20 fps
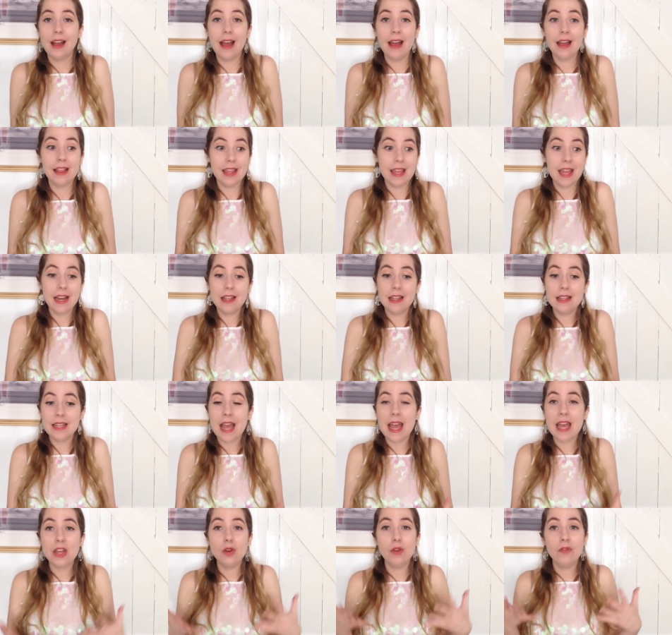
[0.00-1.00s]
At the end of the
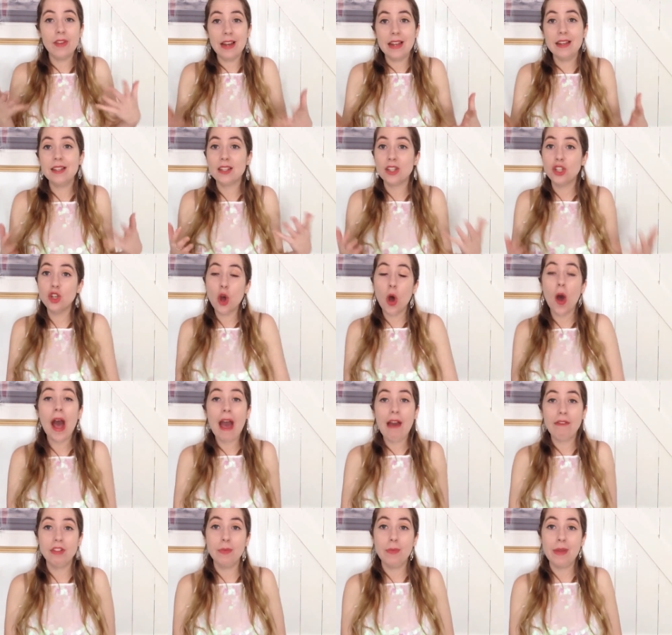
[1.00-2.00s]
day, your villain does not
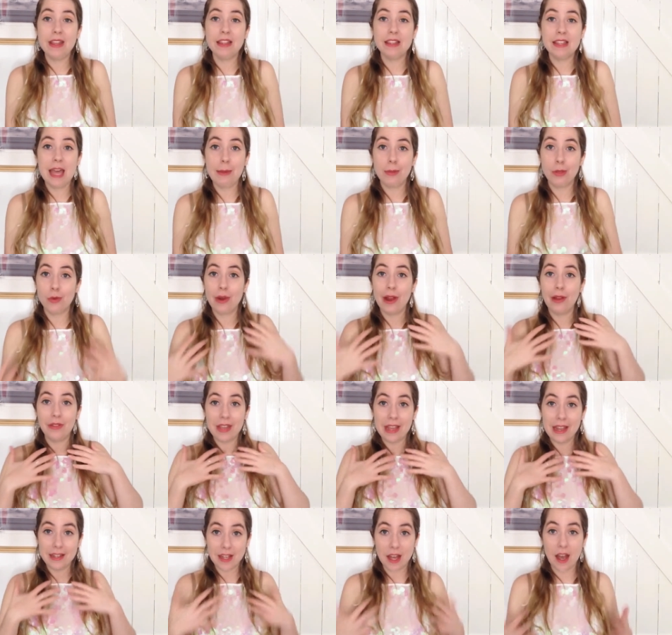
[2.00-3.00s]
have to be the same throughout
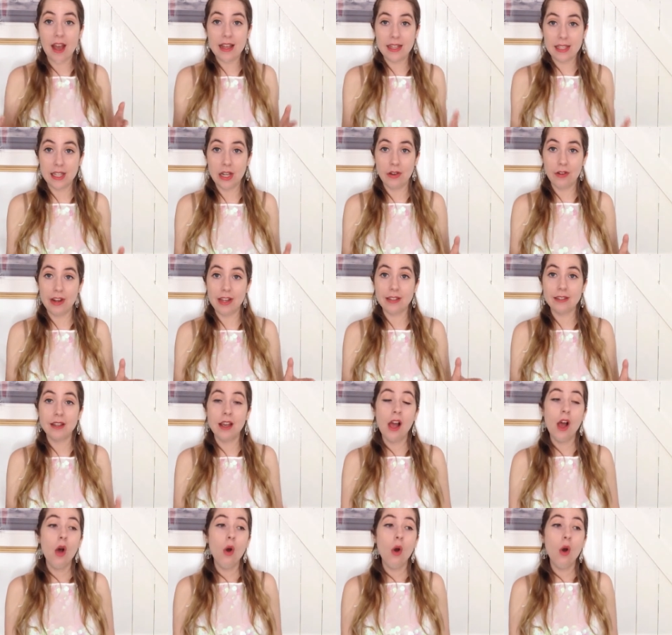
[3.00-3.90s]
the entire series.